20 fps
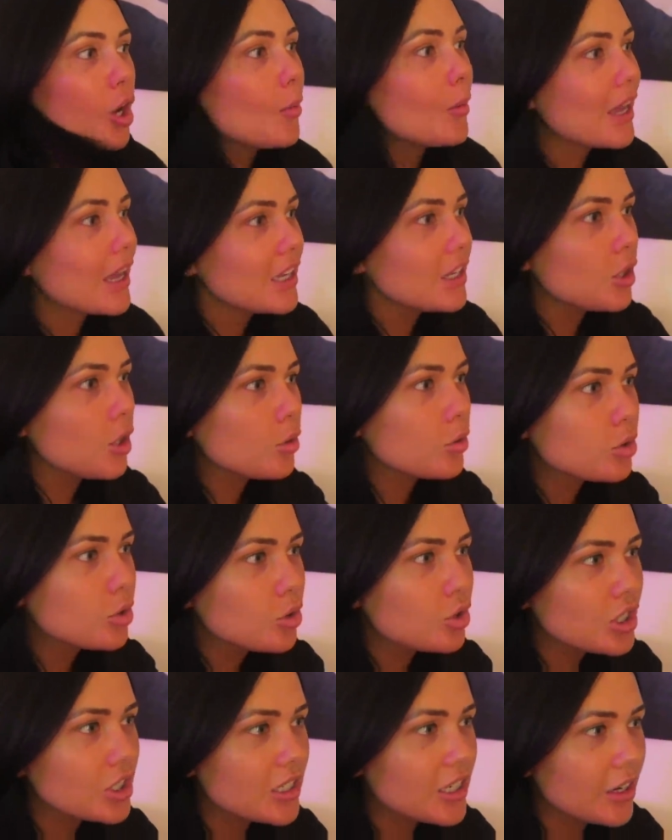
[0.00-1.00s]
Can we get Yo
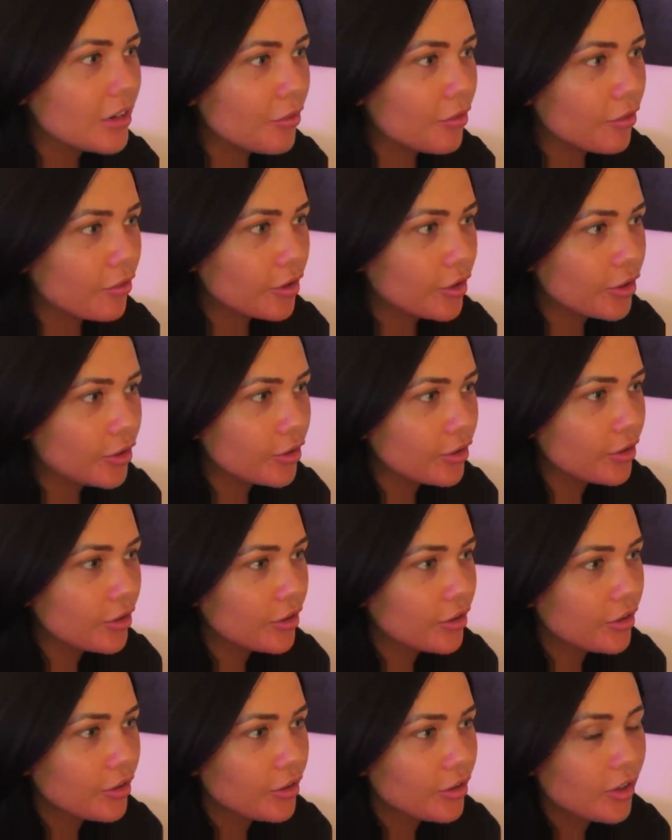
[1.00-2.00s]
Sushi Deliveroo?
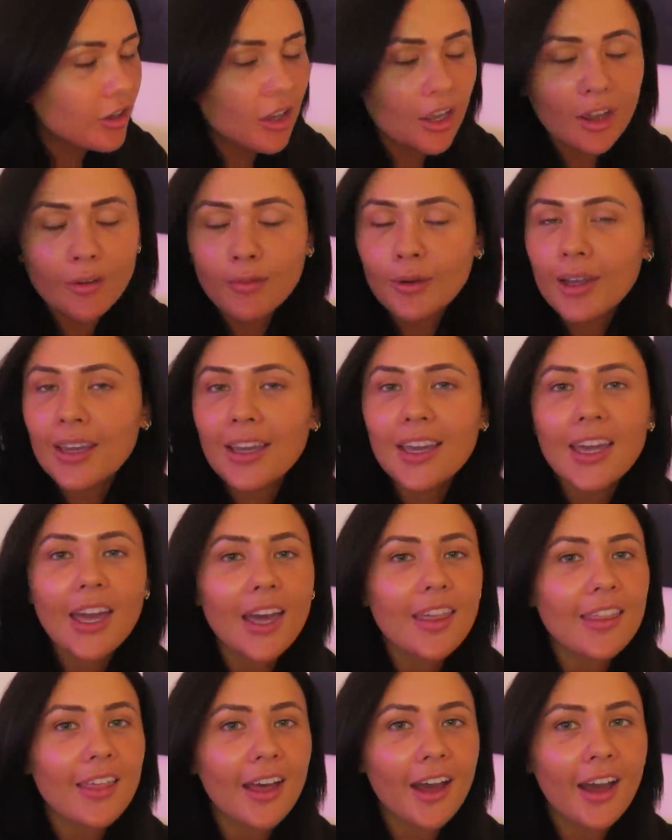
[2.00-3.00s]
If we can
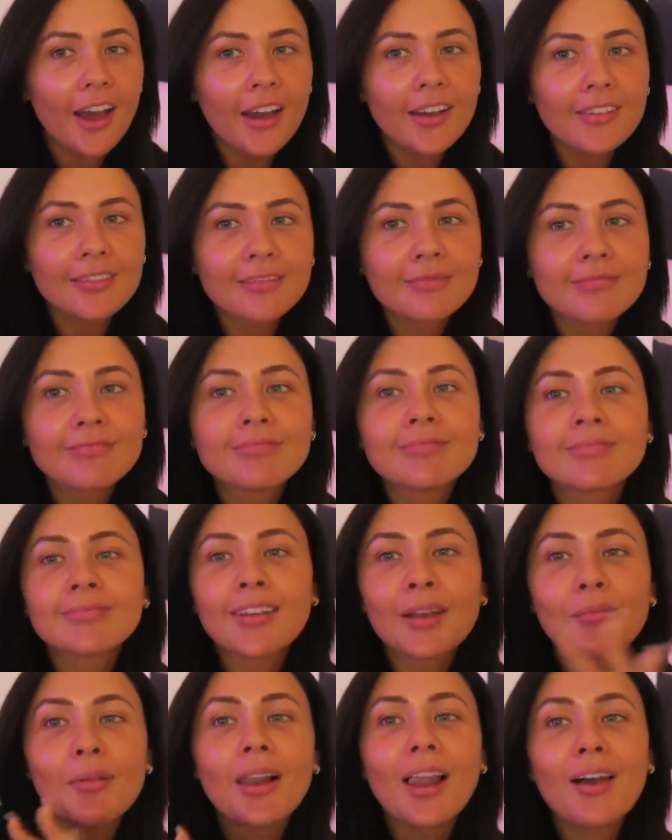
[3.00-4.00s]
get that,
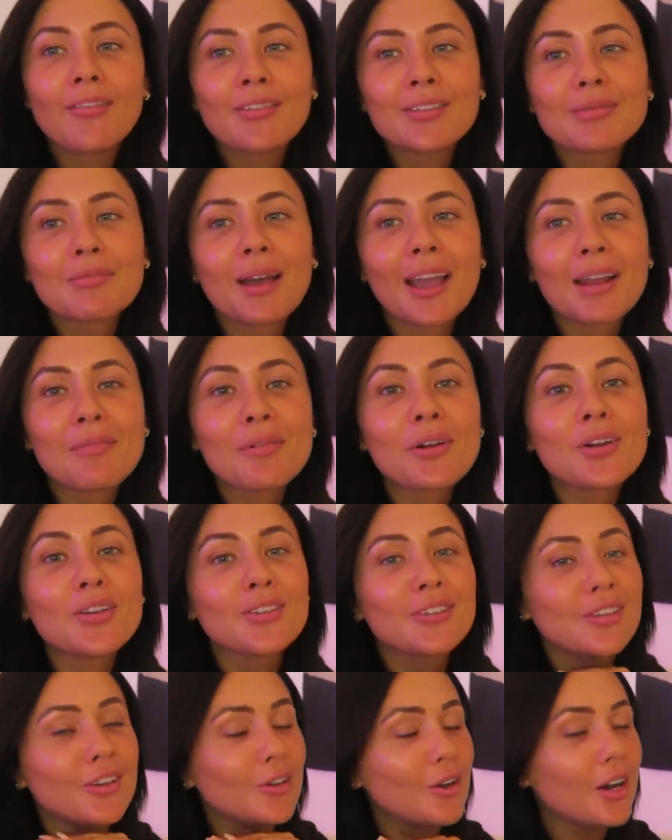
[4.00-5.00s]
my life is made,
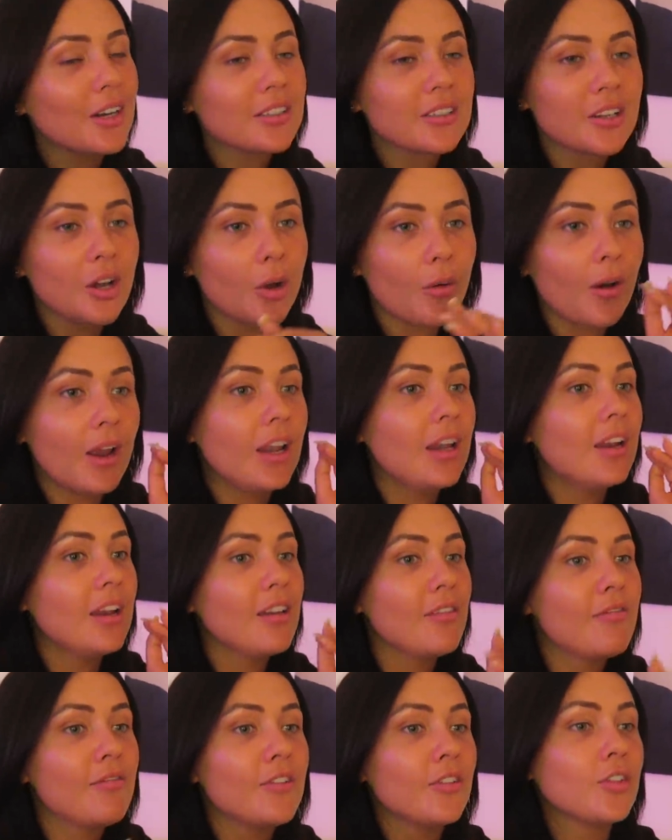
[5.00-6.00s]
because you guys know I
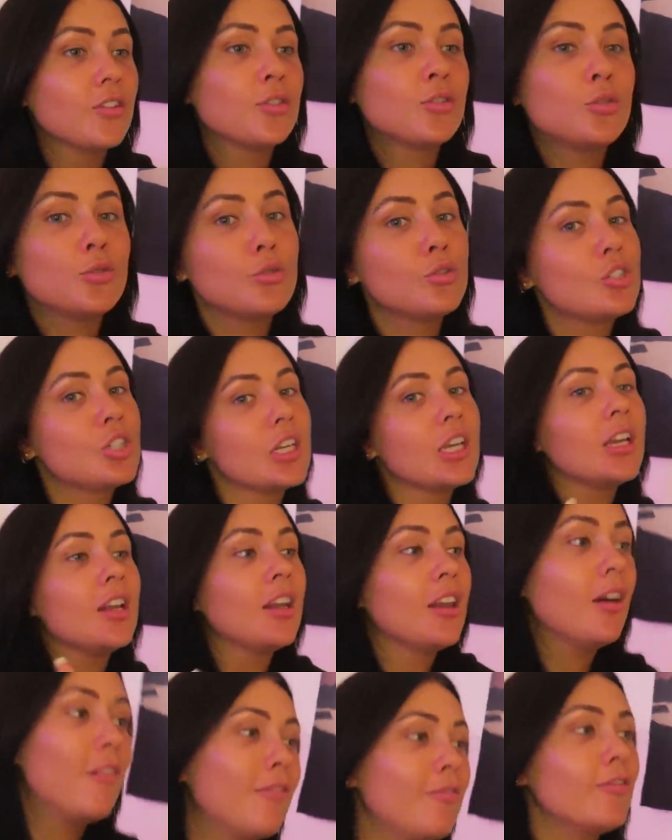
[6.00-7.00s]
live for the
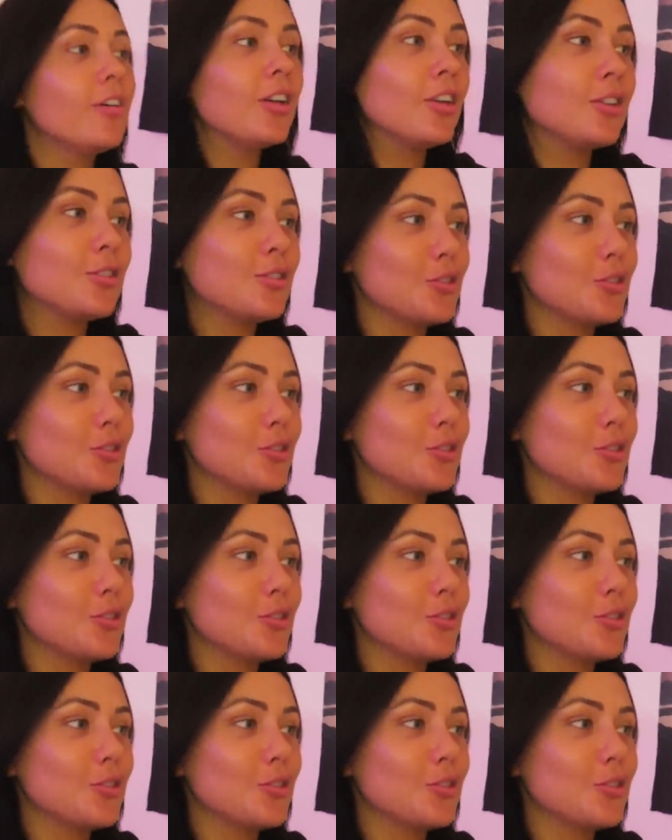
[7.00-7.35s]
sushi, love for the